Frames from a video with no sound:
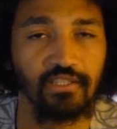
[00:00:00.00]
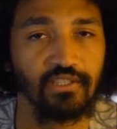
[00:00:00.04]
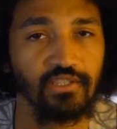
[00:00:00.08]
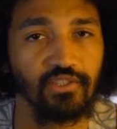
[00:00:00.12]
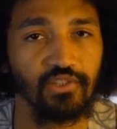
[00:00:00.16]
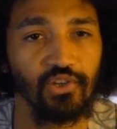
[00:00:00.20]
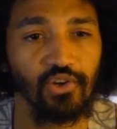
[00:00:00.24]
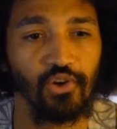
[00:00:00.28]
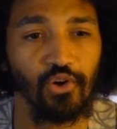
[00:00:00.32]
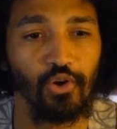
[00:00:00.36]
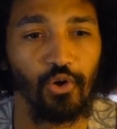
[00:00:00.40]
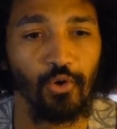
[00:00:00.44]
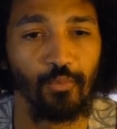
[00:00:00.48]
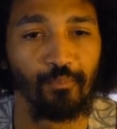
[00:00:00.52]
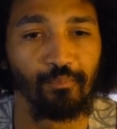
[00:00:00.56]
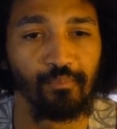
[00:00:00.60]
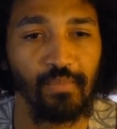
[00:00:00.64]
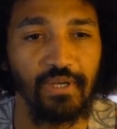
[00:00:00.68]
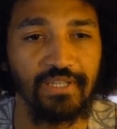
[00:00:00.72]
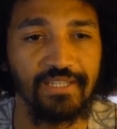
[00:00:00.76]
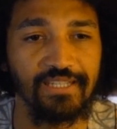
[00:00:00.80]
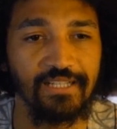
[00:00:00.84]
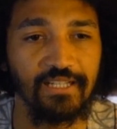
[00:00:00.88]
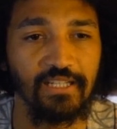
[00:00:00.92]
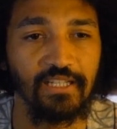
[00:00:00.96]
So
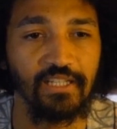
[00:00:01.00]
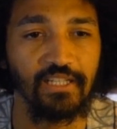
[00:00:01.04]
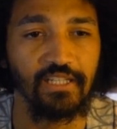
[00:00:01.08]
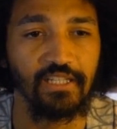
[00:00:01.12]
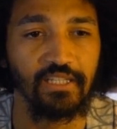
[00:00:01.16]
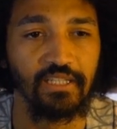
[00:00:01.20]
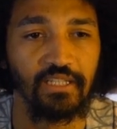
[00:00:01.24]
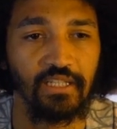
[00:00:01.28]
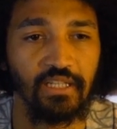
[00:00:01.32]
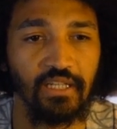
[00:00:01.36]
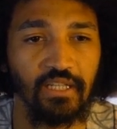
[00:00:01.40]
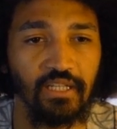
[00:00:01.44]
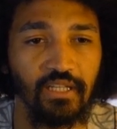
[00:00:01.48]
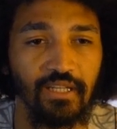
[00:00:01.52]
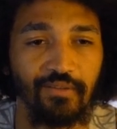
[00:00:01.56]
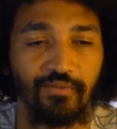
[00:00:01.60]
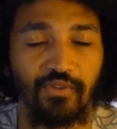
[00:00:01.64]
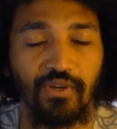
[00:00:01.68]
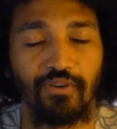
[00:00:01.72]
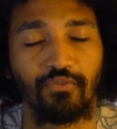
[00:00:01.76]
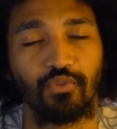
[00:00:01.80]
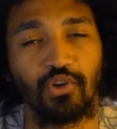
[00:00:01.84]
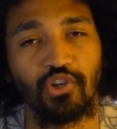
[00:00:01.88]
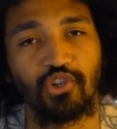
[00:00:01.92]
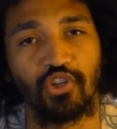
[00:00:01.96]
basically, if
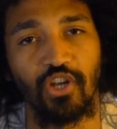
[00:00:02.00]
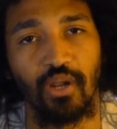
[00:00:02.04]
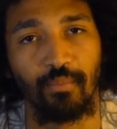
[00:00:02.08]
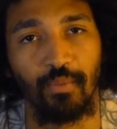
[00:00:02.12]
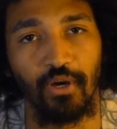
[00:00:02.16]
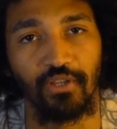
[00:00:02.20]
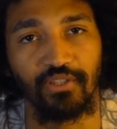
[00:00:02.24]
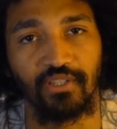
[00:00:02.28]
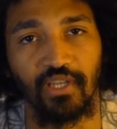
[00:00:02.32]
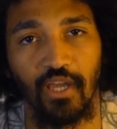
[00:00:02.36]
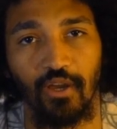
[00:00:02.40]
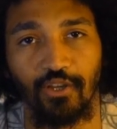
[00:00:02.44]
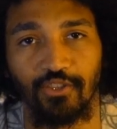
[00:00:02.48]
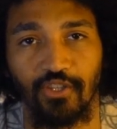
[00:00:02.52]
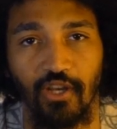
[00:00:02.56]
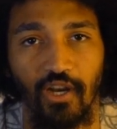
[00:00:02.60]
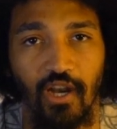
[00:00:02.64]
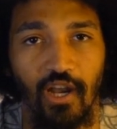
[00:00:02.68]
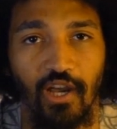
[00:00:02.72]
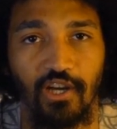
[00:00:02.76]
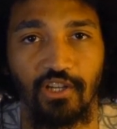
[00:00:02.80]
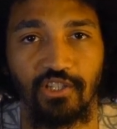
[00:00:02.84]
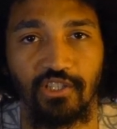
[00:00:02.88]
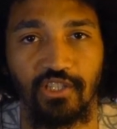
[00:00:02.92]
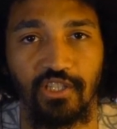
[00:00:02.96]
you have question about character
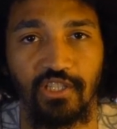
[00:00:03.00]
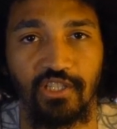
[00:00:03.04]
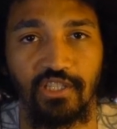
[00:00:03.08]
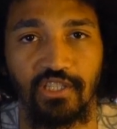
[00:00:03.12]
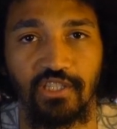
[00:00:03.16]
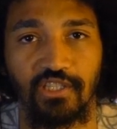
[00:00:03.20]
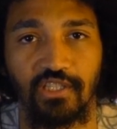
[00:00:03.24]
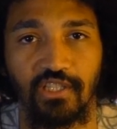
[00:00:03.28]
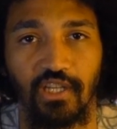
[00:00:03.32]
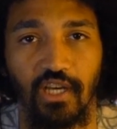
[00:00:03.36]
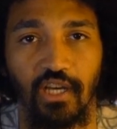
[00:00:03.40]
artists,